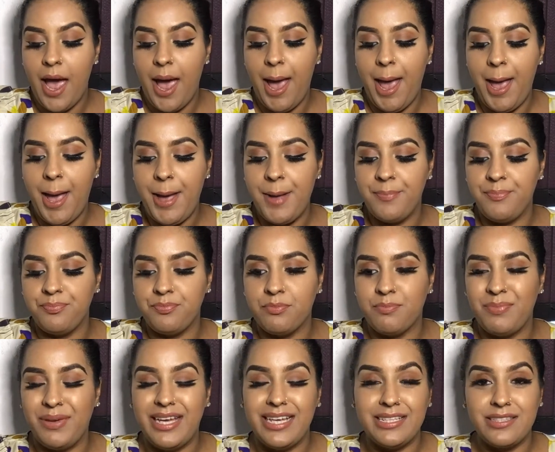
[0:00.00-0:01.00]

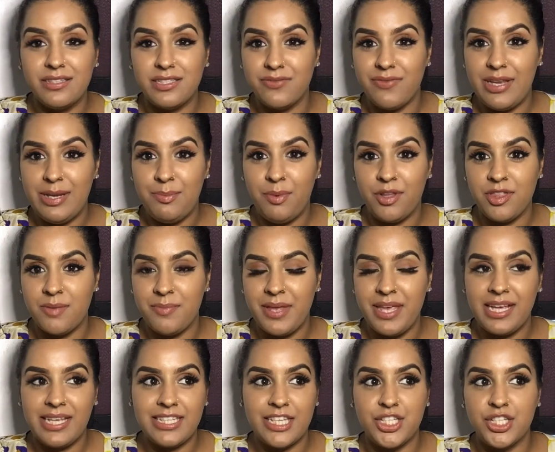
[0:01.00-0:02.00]
But it doesn't really bother me
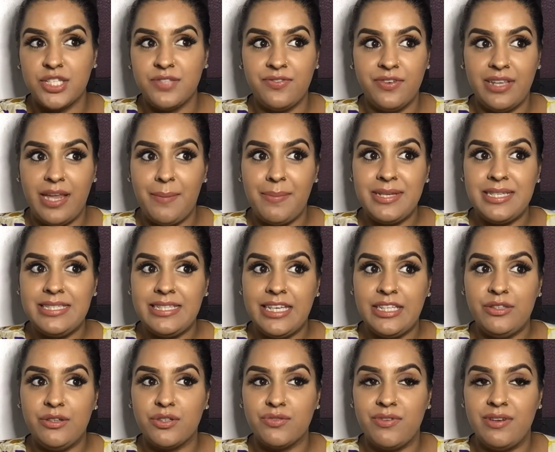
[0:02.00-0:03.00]
because I just feel like my
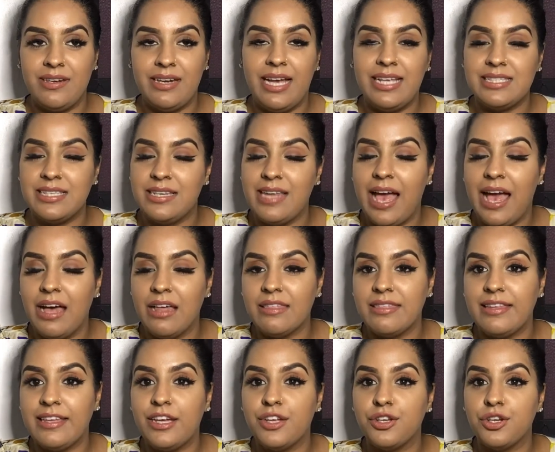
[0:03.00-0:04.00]
skin looks really nice and
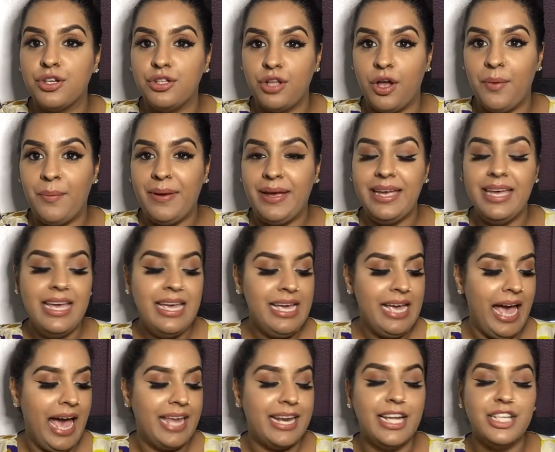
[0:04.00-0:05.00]
healthy and glowy,
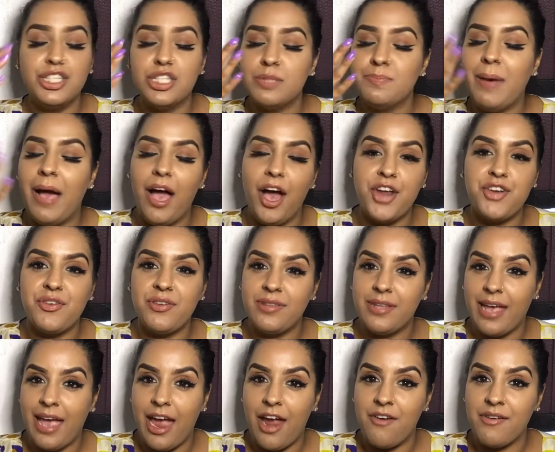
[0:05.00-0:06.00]
and I just powder in
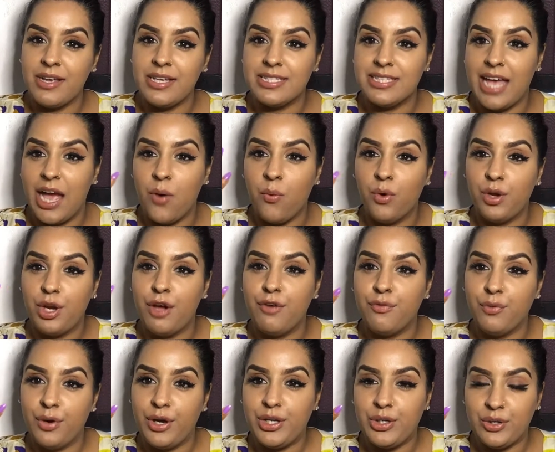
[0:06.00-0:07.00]
the areas that I want to
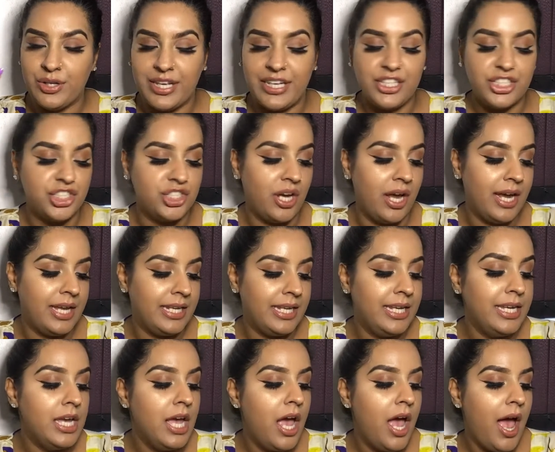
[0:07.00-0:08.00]
avoid looking shiny.